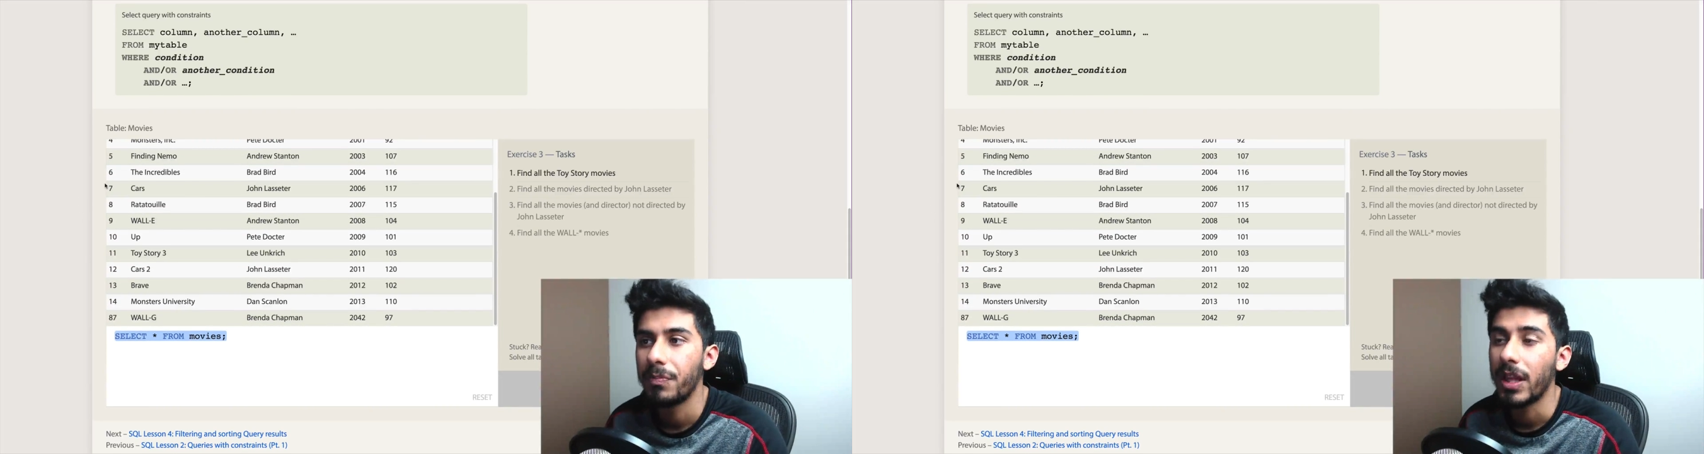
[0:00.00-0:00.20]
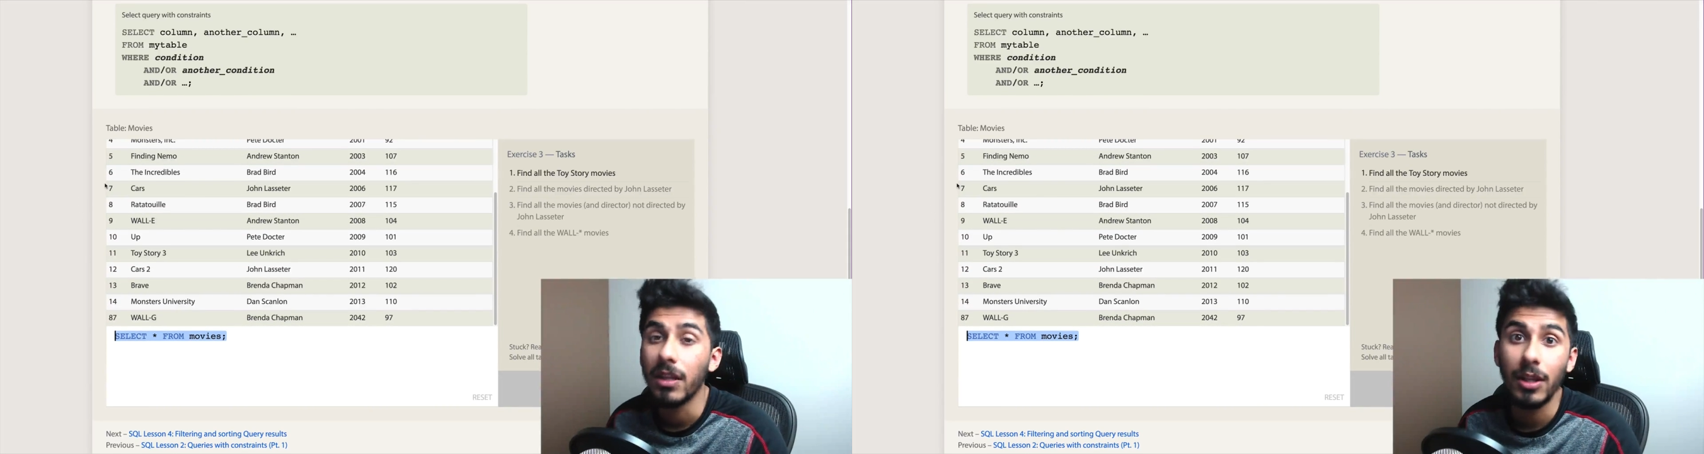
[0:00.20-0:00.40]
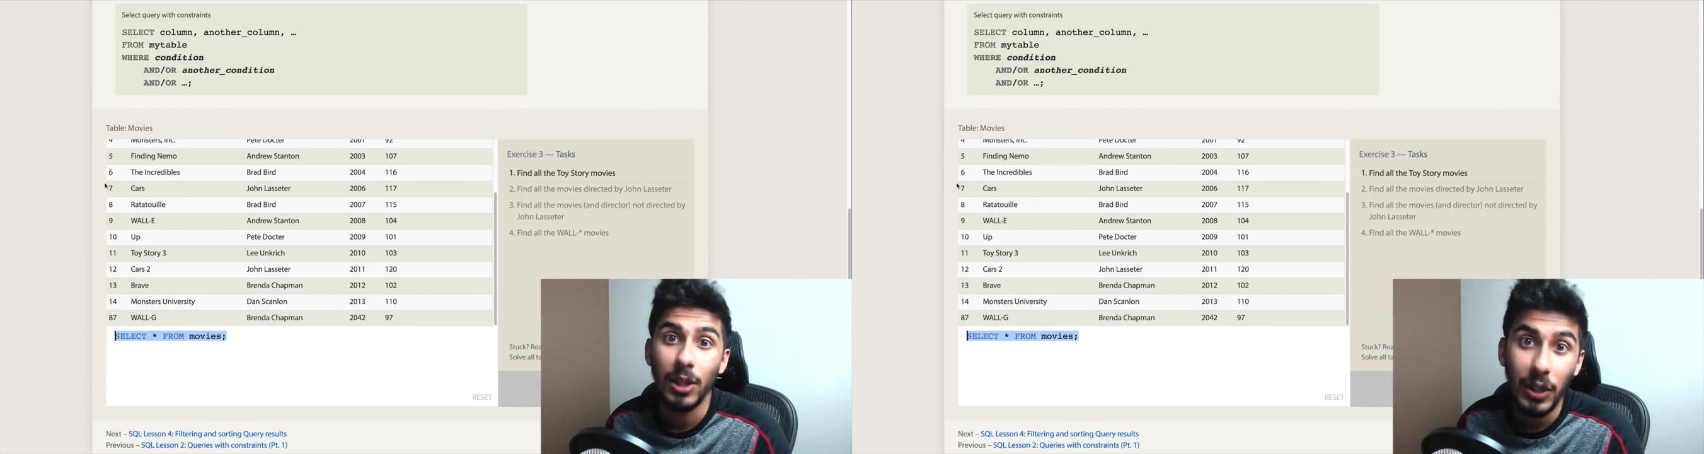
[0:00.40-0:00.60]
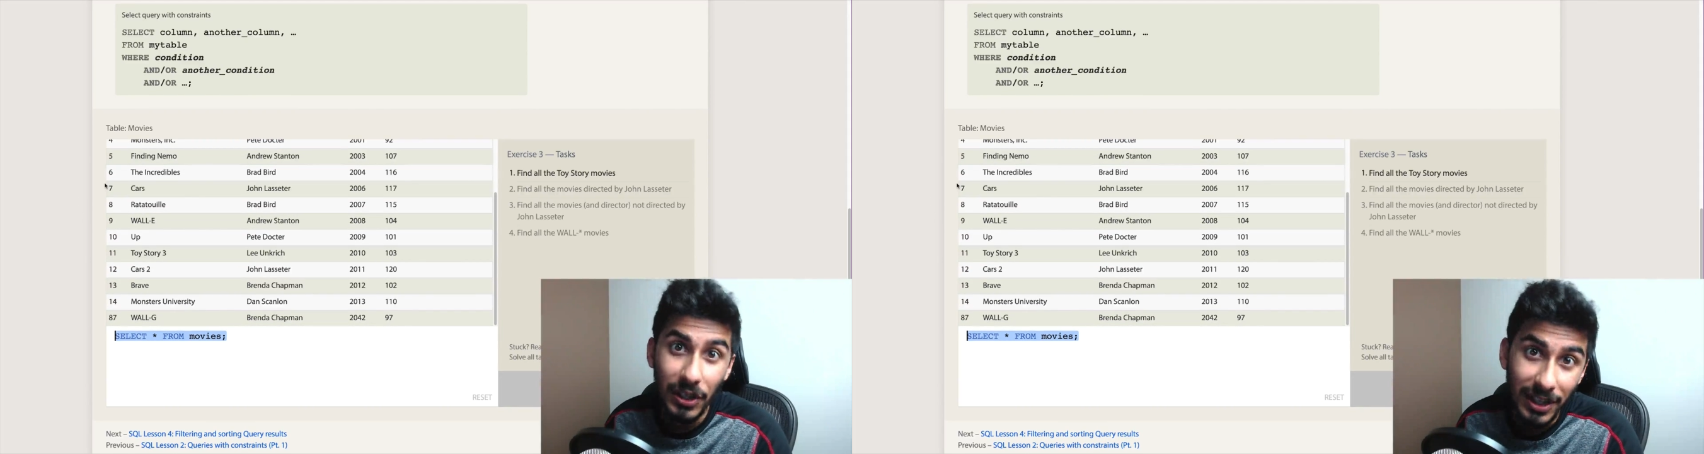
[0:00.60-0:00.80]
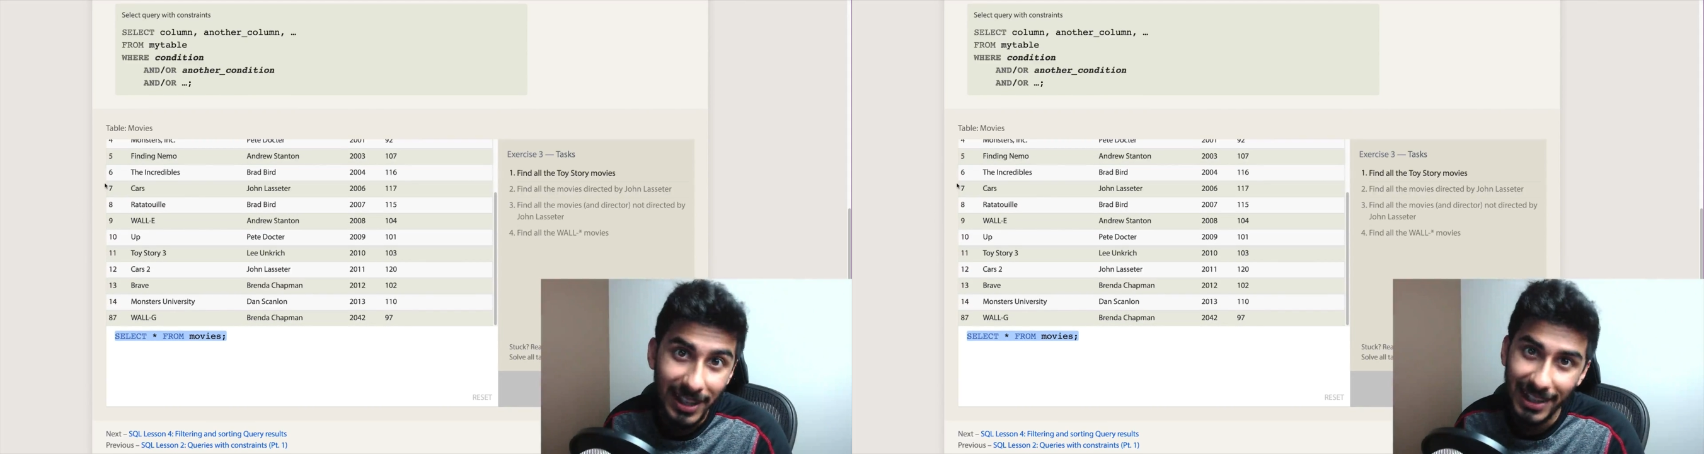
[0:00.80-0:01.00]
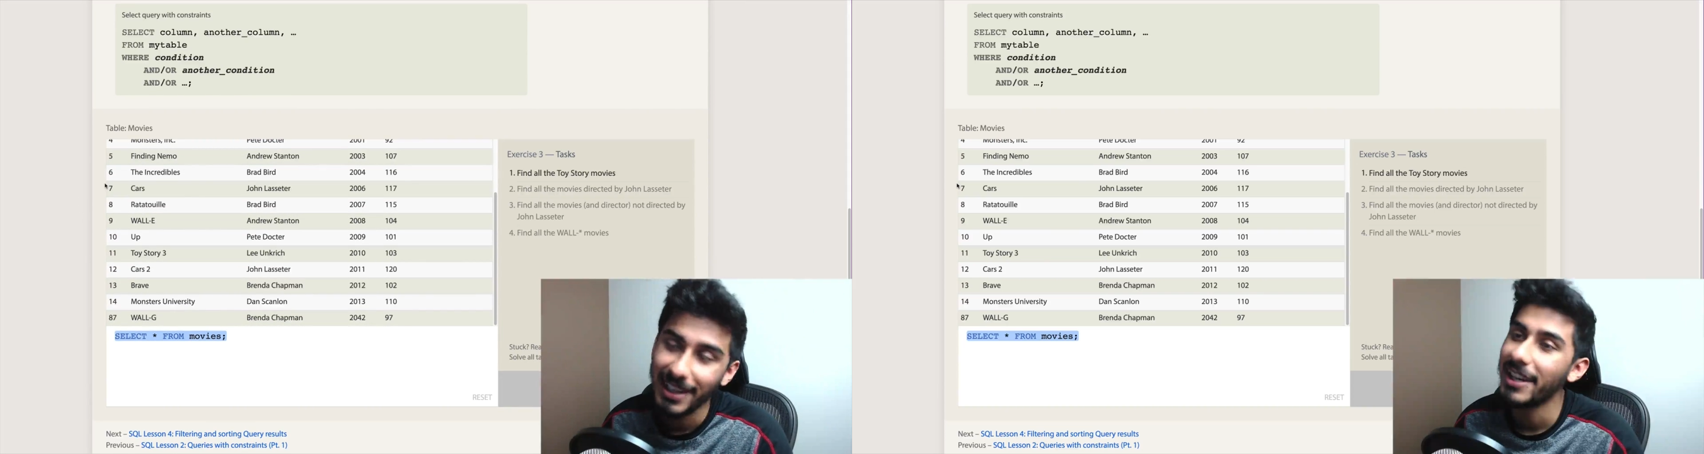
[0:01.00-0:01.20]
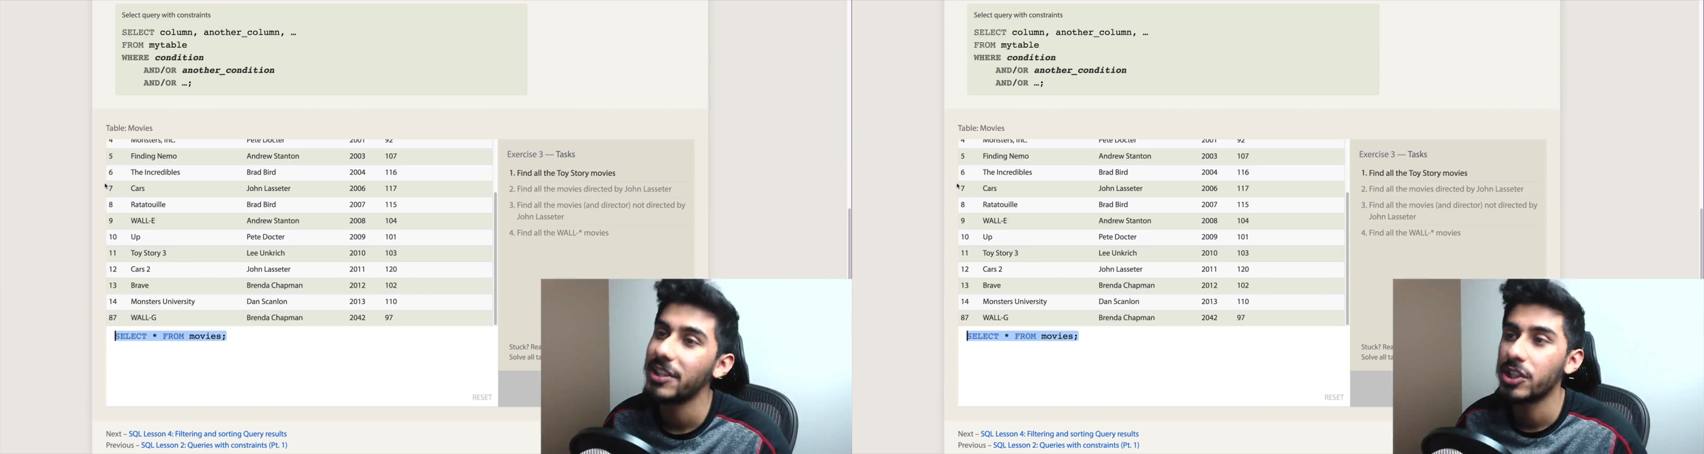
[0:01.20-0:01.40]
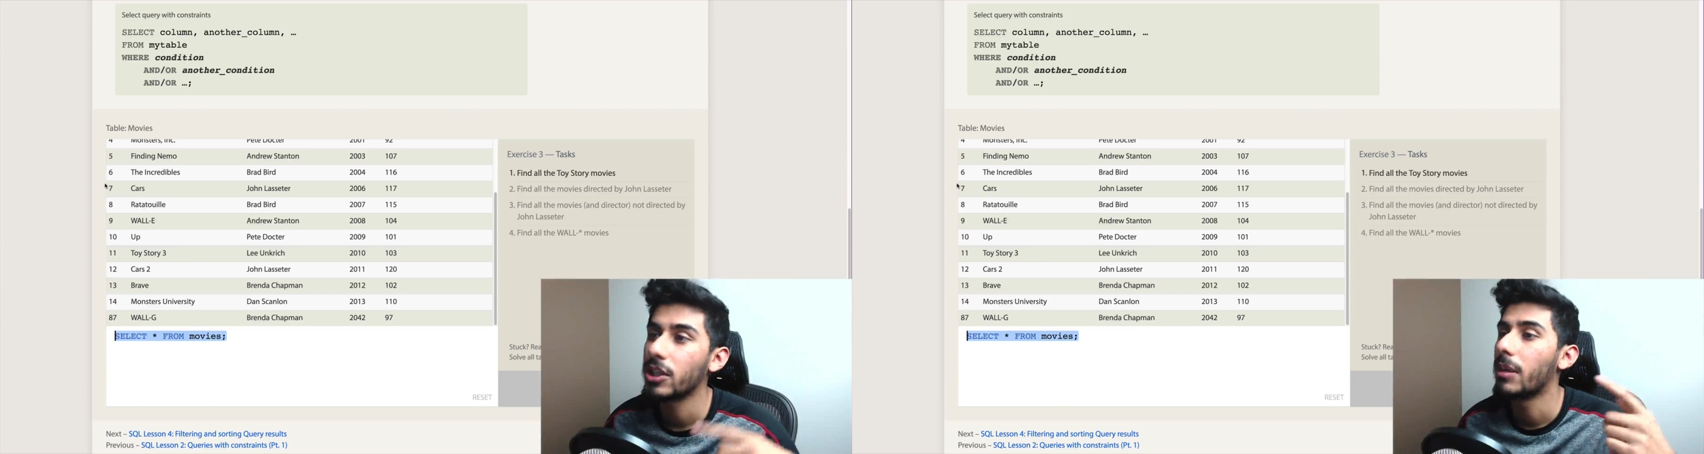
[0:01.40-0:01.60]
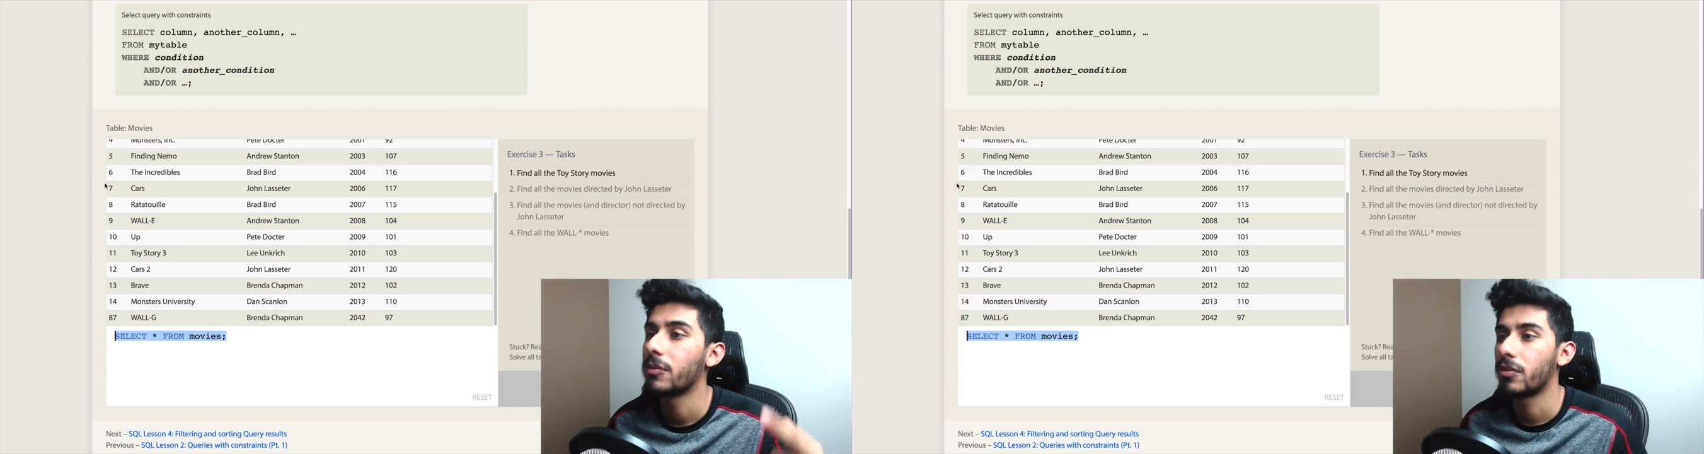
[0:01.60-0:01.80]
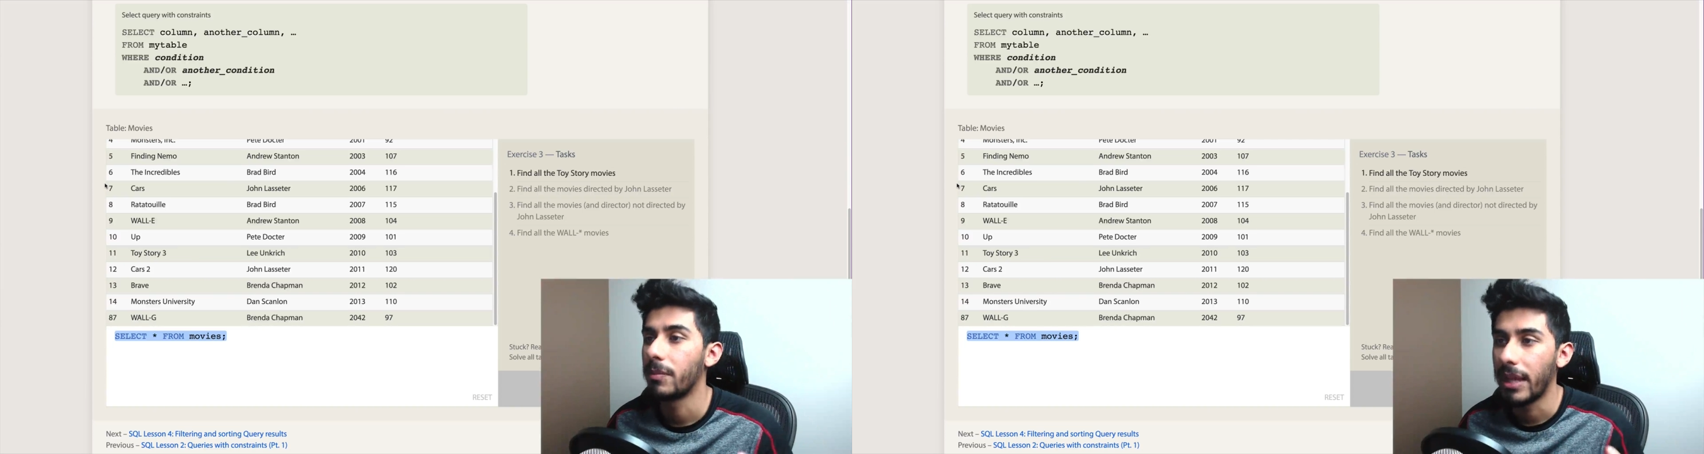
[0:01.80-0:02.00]
then the learning kind of just
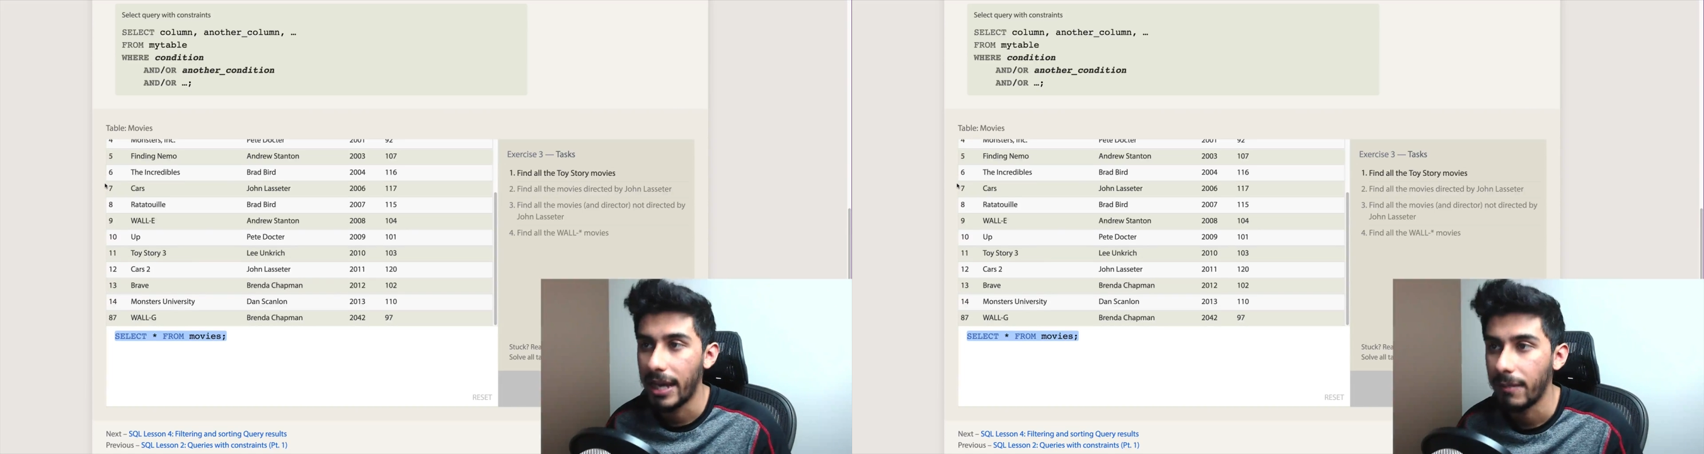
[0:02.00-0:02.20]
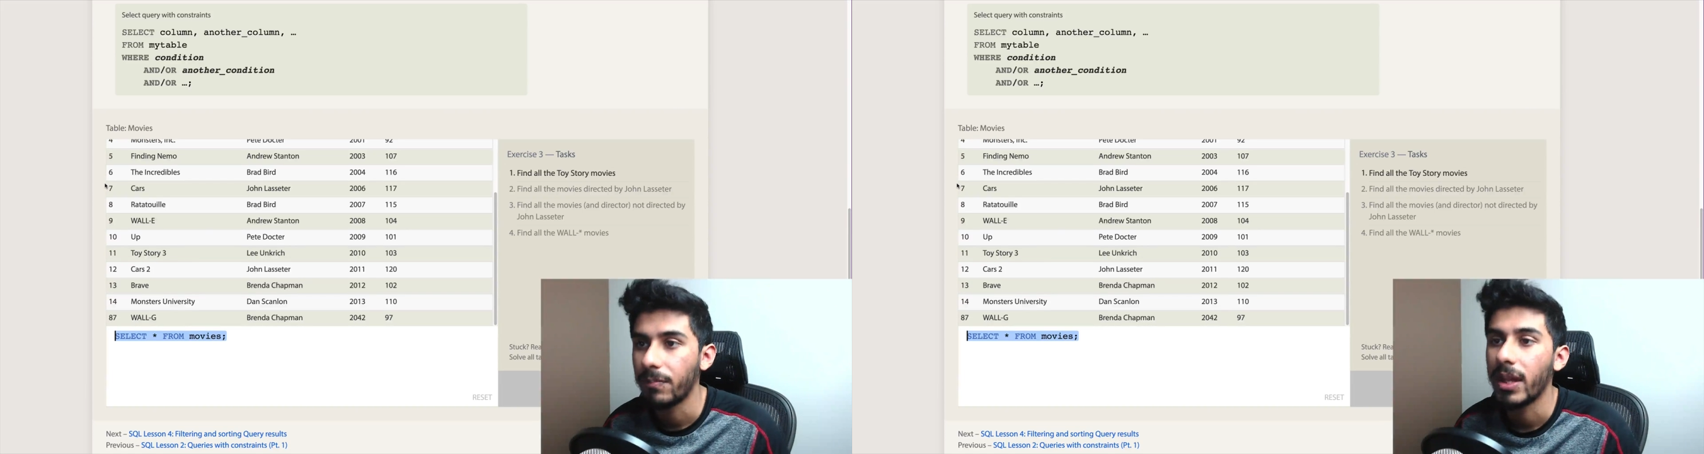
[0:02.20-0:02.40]
comes from that.